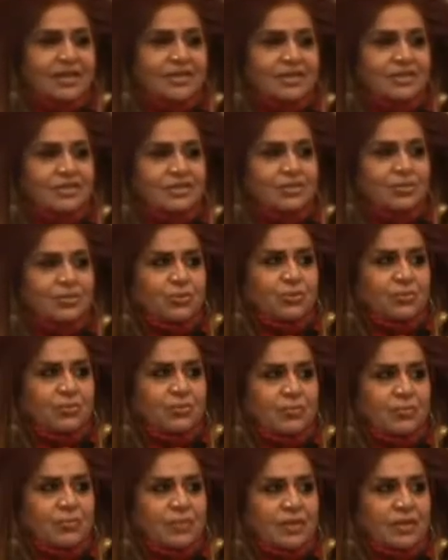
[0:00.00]
So
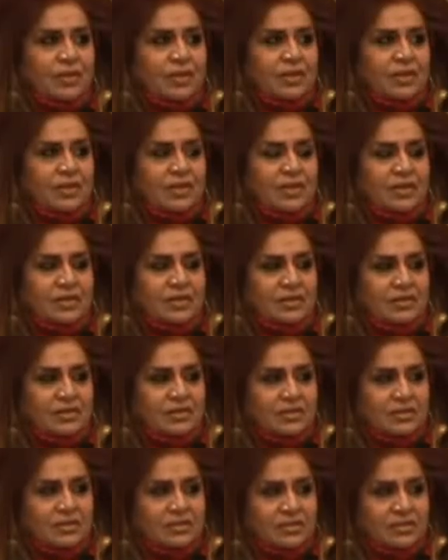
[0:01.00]
uh,
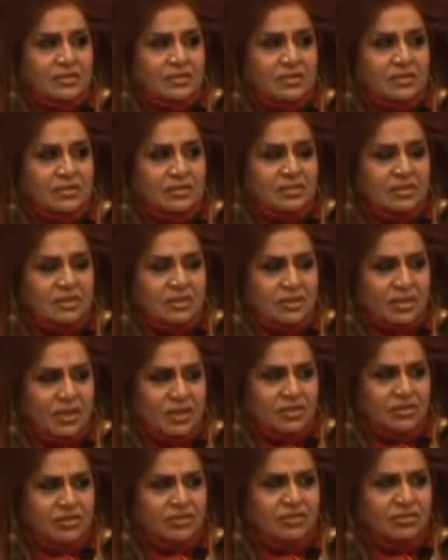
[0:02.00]
the
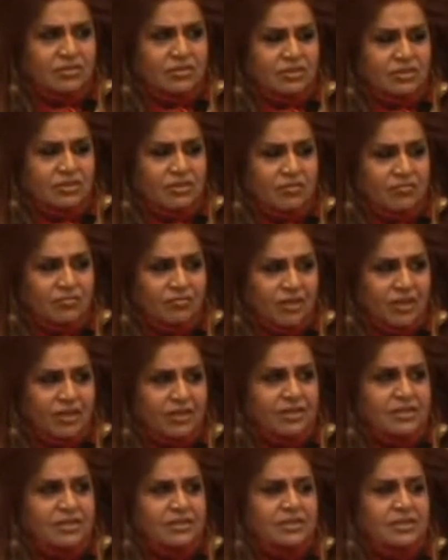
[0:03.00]
culture of
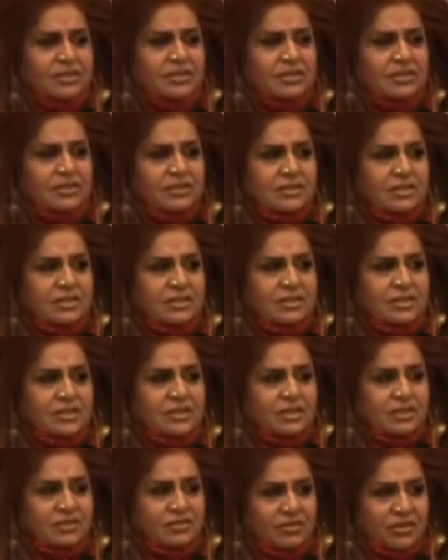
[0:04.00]
fairness is
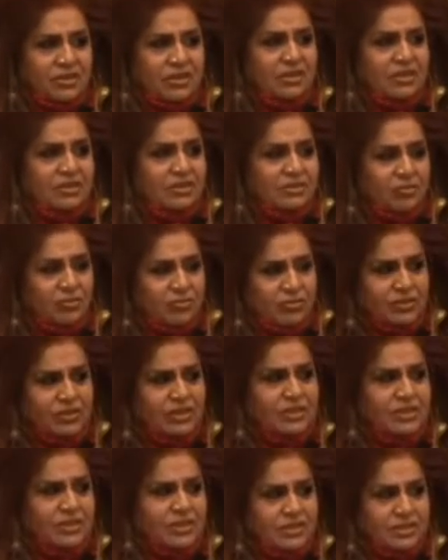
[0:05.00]
ingrained over the
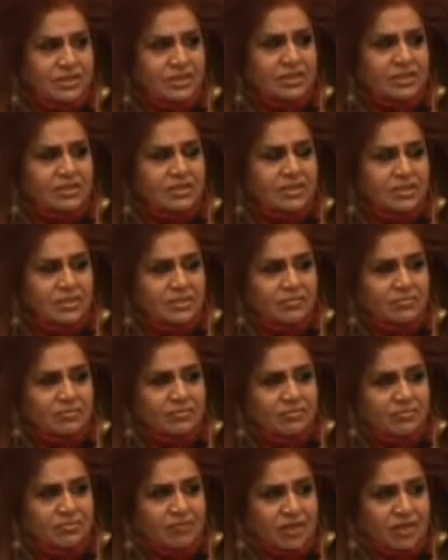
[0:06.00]
years that uh,
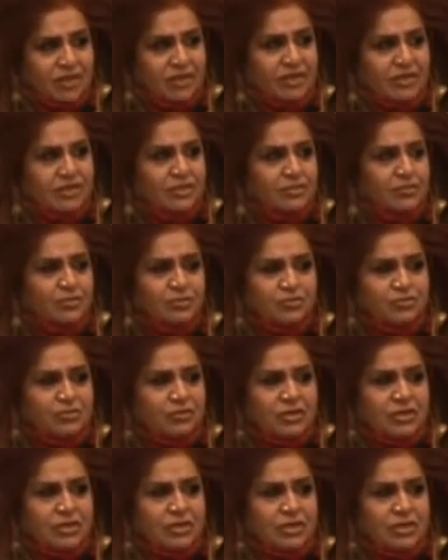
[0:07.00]
fair girl is beautiful.
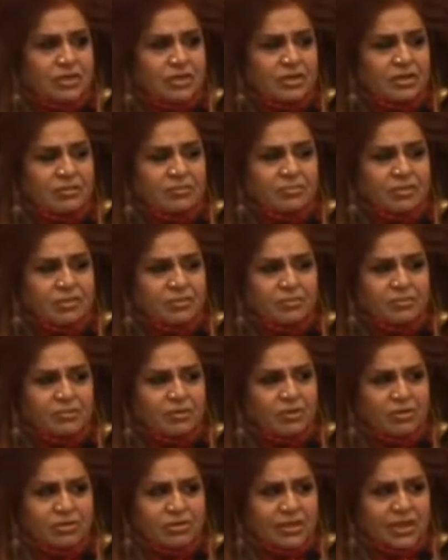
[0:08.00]
But
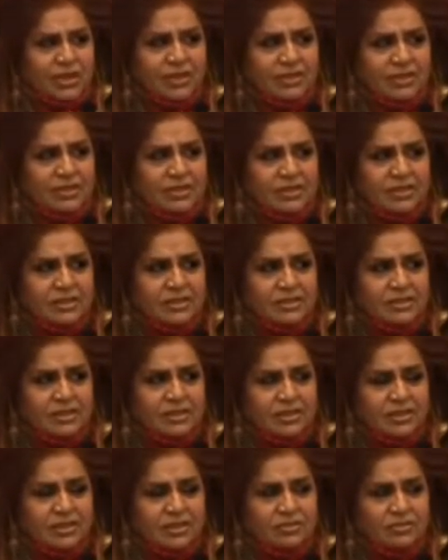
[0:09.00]
beyond that, I think there's
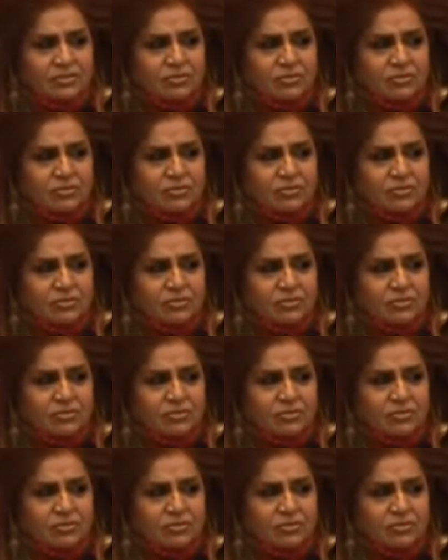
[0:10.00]
nothing to